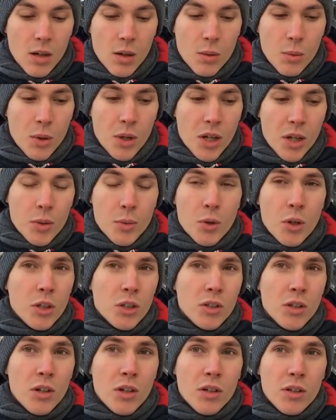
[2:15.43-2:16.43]
What I
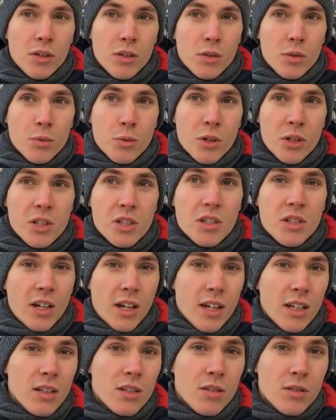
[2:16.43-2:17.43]
worked on towards the
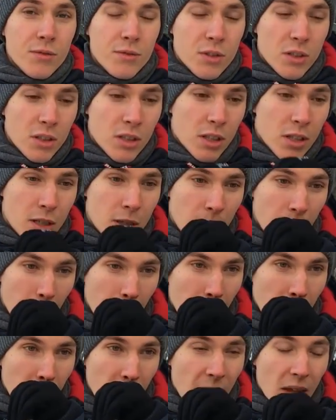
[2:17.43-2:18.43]
end of the year
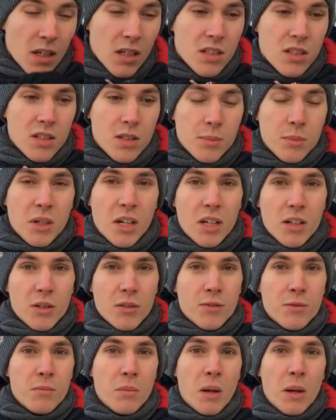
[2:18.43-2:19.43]
is some kind
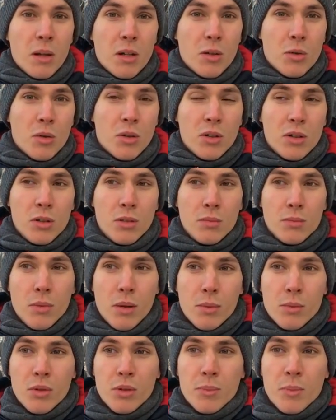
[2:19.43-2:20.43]
of manual
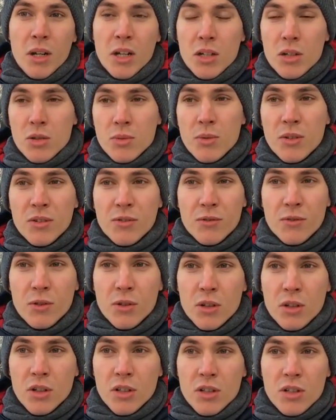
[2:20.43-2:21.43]
memory management
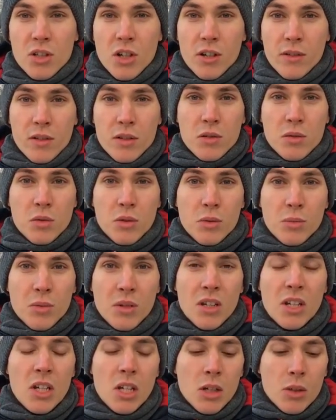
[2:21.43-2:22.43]
for JavaScript,
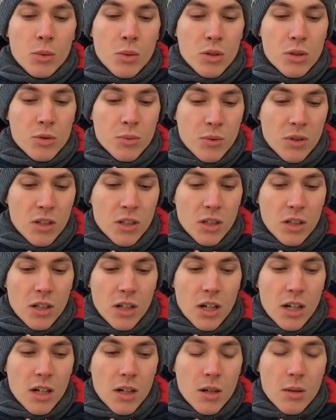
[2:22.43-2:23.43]
which will
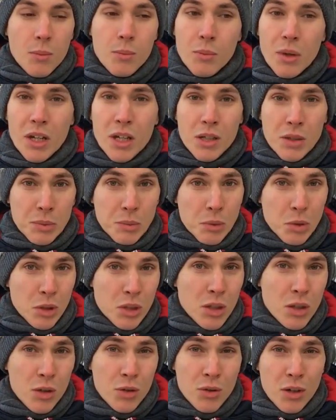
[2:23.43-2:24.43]
make
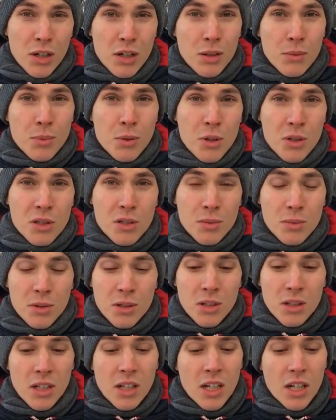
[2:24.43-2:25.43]
multi-threading
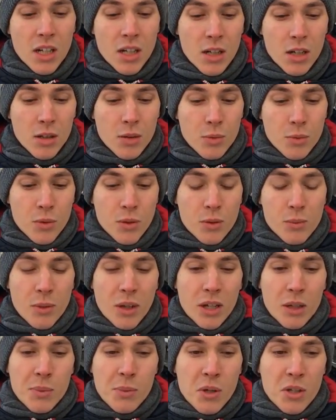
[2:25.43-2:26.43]
possible. It will
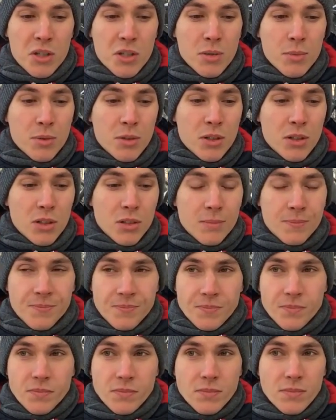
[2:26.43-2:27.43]
make possible
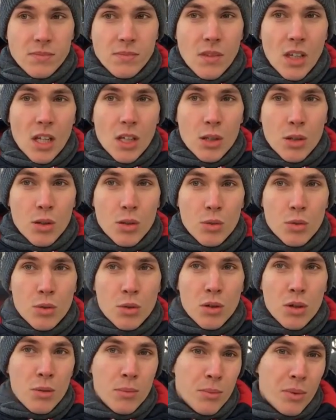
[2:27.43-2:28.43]
to
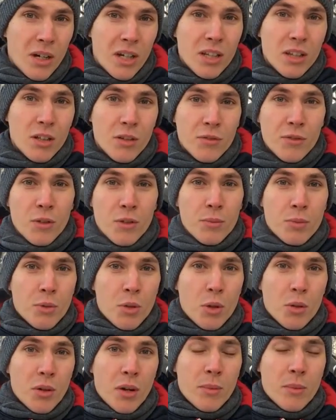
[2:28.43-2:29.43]
combine different
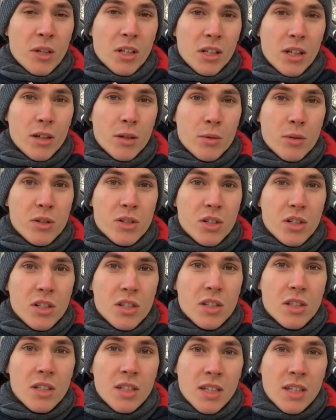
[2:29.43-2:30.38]
programming languages